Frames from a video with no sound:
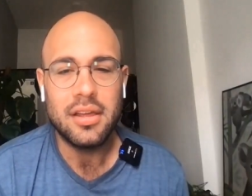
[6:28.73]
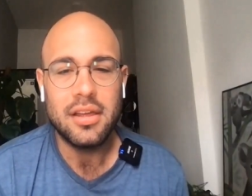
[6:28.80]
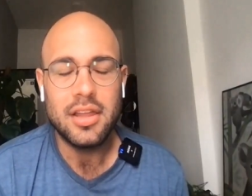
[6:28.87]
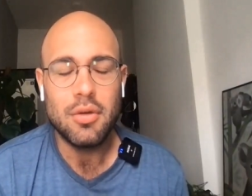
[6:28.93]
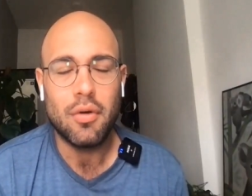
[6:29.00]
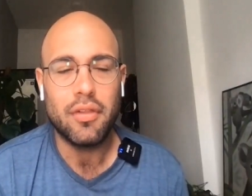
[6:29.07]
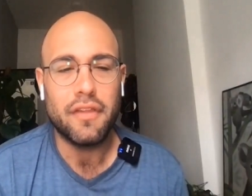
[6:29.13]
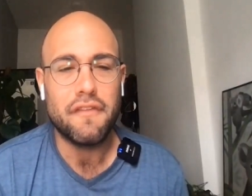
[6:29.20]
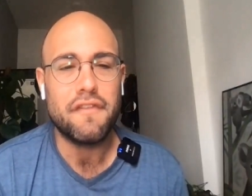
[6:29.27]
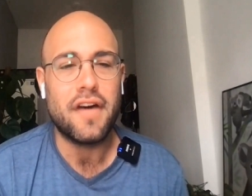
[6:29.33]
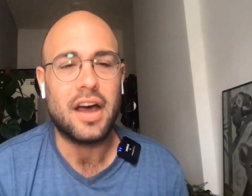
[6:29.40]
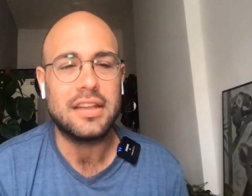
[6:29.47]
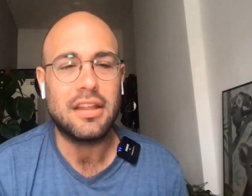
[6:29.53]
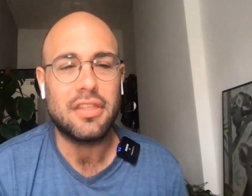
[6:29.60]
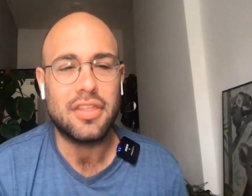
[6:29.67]
You're the
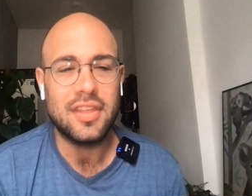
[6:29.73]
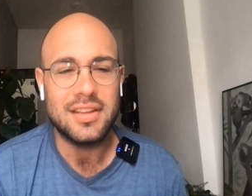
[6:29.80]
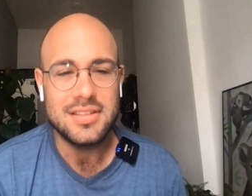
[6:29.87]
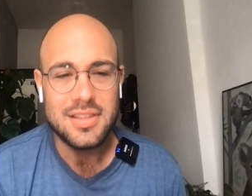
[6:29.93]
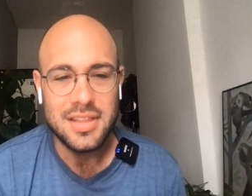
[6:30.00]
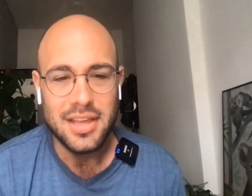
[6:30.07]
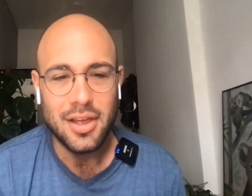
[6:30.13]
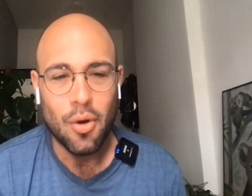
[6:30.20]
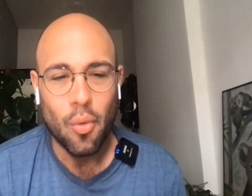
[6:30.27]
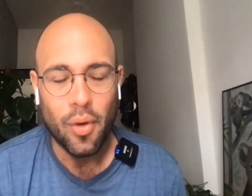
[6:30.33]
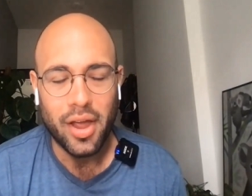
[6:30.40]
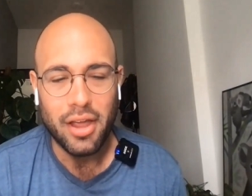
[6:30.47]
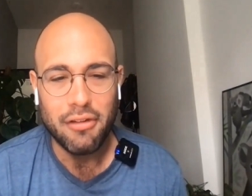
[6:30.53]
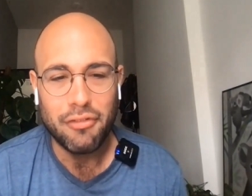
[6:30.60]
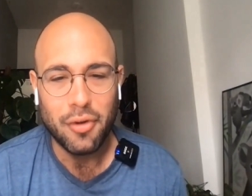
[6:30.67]
farthest thing
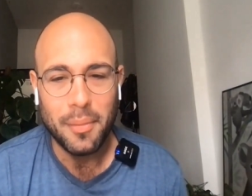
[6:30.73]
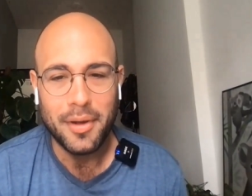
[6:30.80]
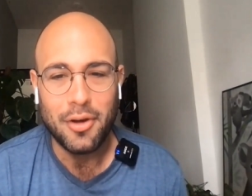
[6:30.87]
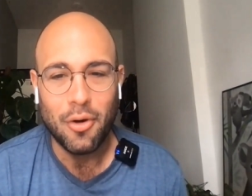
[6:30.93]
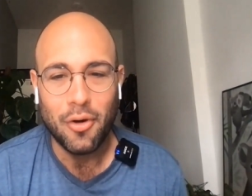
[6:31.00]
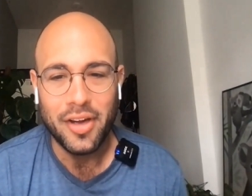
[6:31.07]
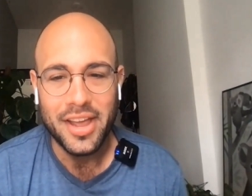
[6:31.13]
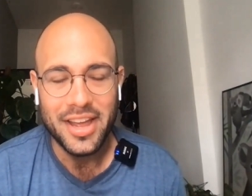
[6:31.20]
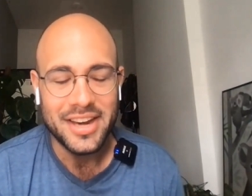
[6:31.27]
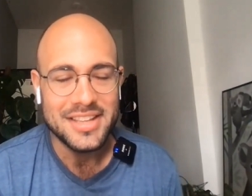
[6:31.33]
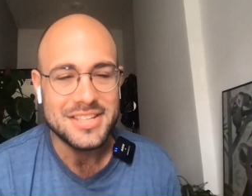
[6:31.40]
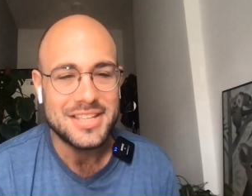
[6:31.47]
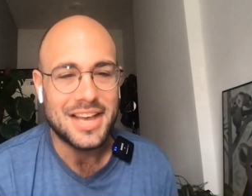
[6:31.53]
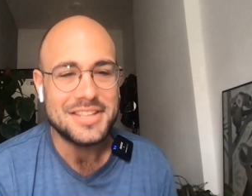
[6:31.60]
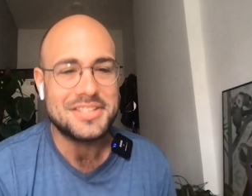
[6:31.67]
away from a Korean
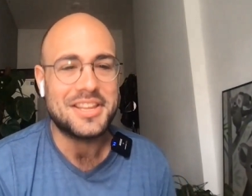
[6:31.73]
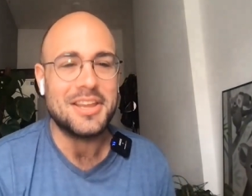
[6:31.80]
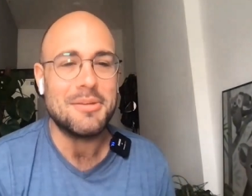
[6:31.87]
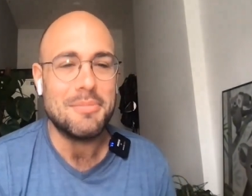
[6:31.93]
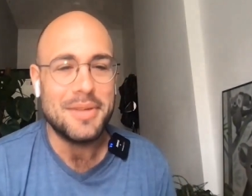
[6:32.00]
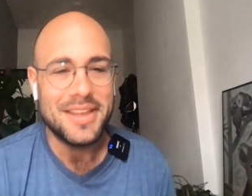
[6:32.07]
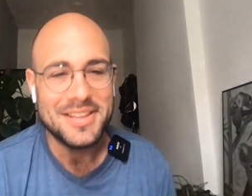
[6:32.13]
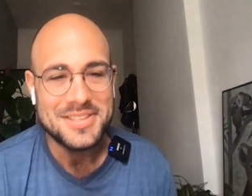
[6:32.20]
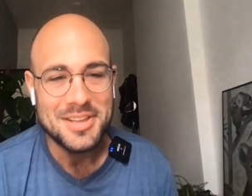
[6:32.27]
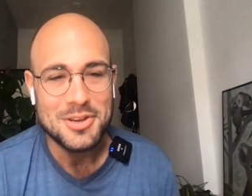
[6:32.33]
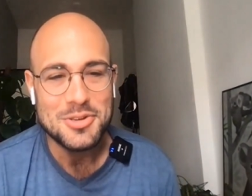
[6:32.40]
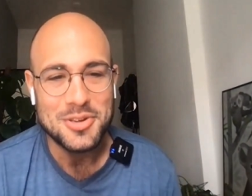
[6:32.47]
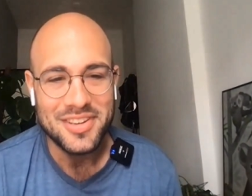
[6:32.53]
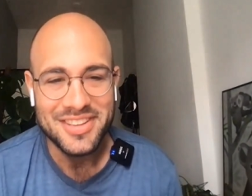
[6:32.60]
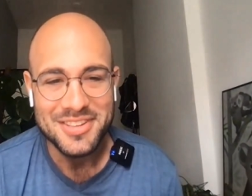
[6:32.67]
as can be,
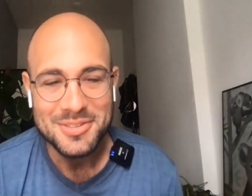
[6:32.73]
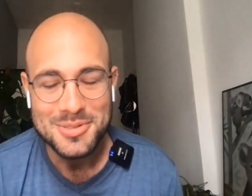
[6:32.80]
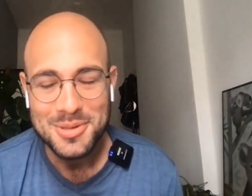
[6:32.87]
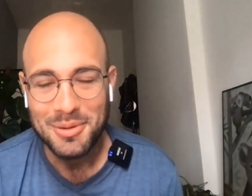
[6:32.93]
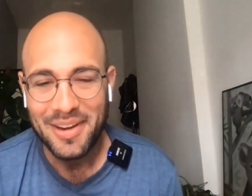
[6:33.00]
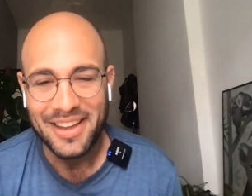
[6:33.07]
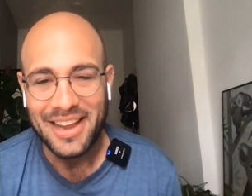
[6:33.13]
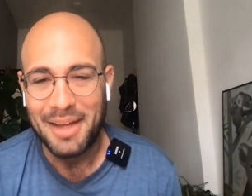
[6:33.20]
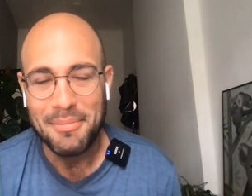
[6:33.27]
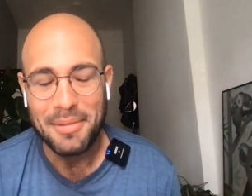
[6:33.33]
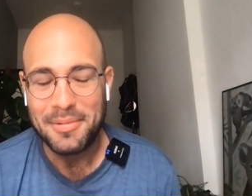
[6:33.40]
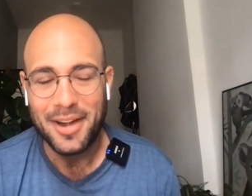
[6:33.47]
essentially. So like, I'm